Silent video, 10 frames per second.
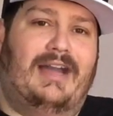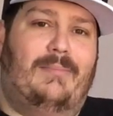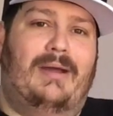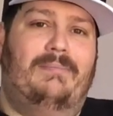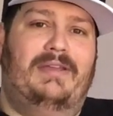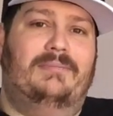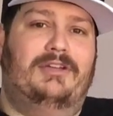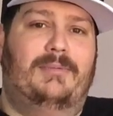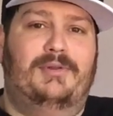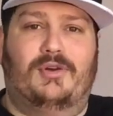out my
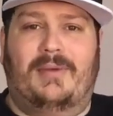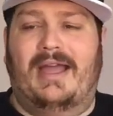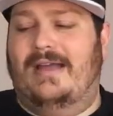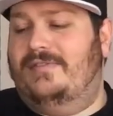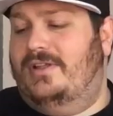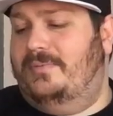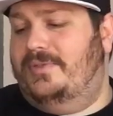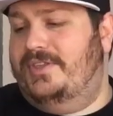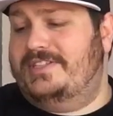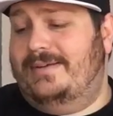BMW or my Avalon
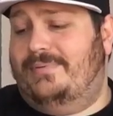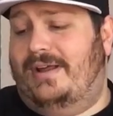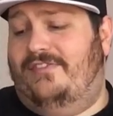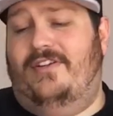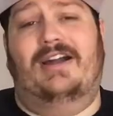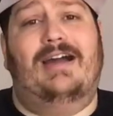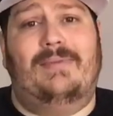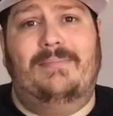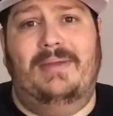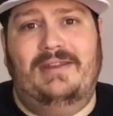with this. I can probably fog out
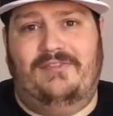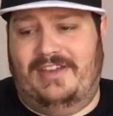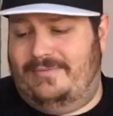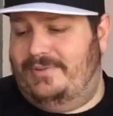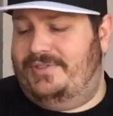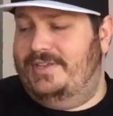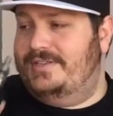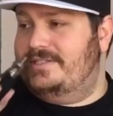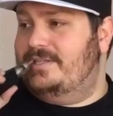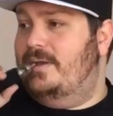my minivan with
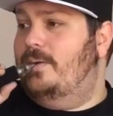this.